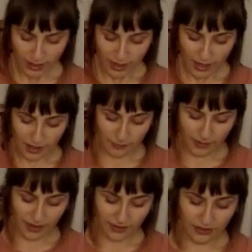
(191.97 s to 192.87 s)

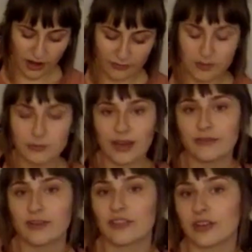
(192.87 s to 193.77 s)
And they're often bred
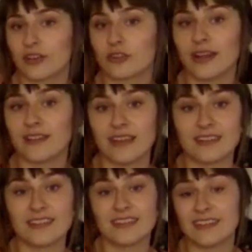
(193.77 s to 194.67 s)
for certain traits like
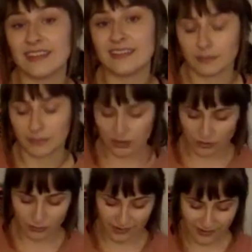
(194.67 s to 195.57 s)
disease and
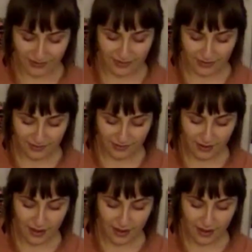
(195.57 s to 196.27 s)
mildew resistance.